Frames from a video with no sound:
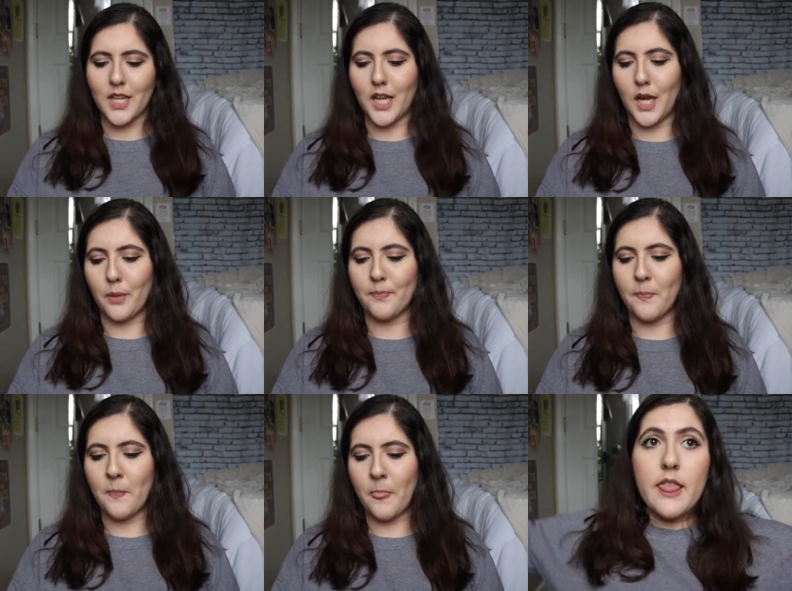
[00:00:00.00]
you know
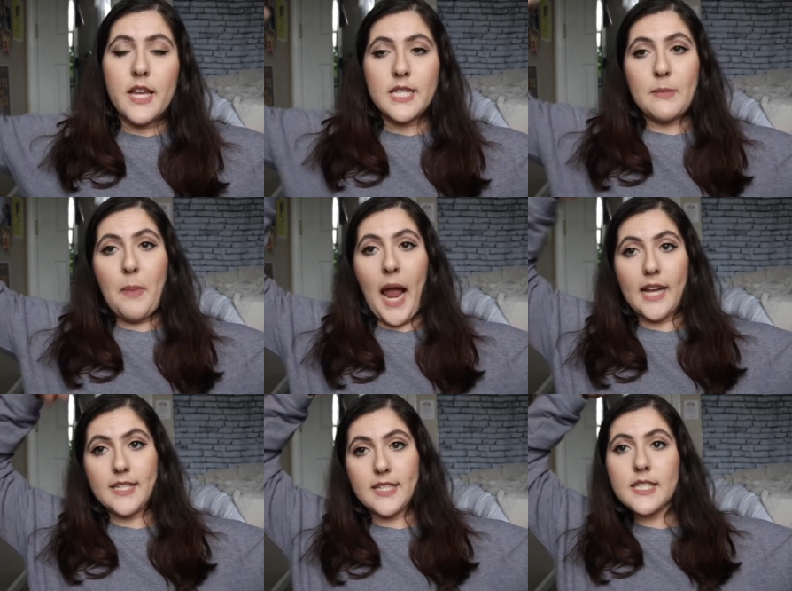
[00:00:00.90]
this
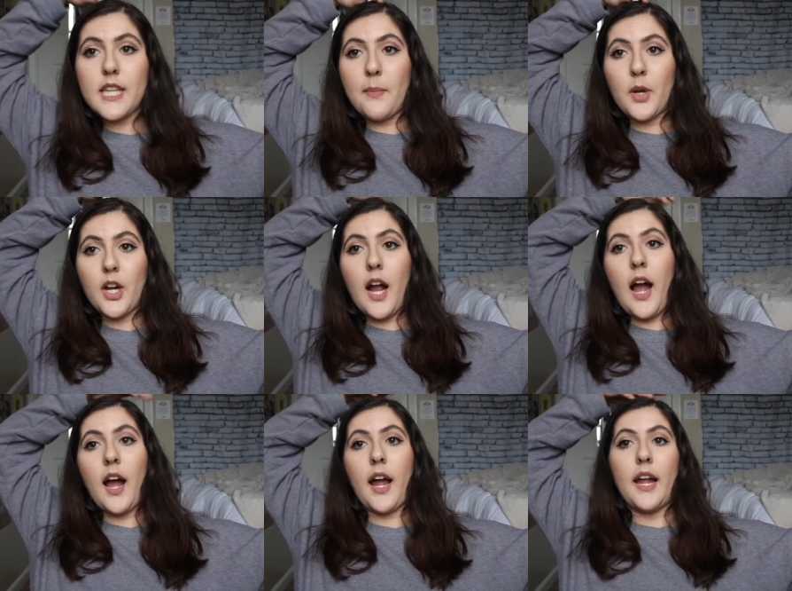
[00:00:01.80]
past summer
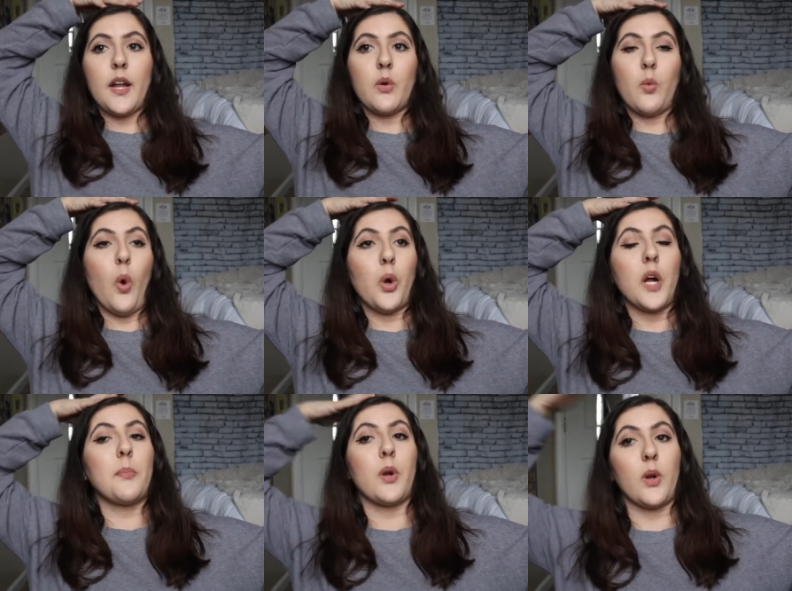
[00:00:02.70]
I woke
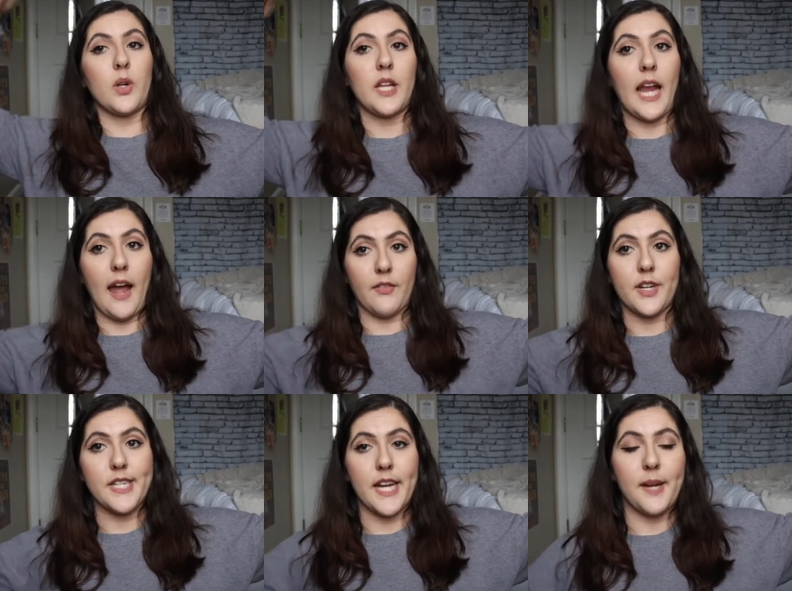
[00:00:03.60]
up early
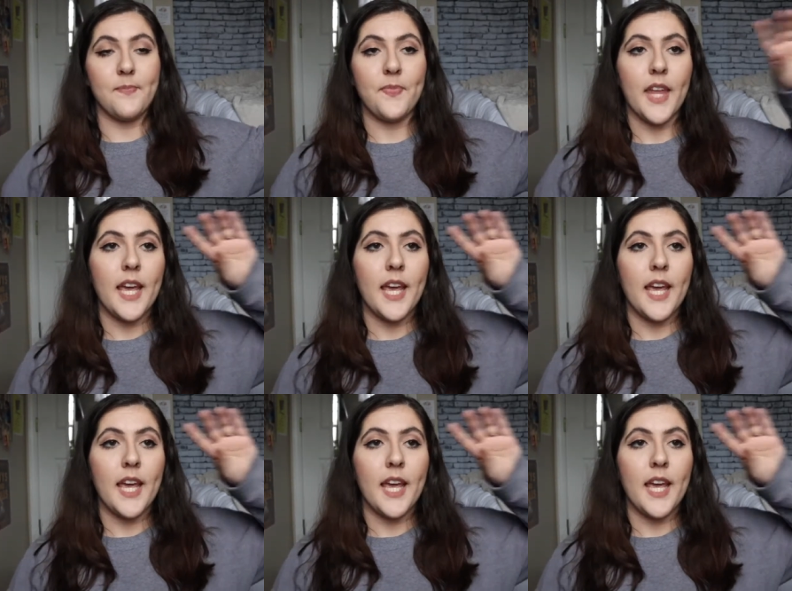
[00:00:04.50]
every day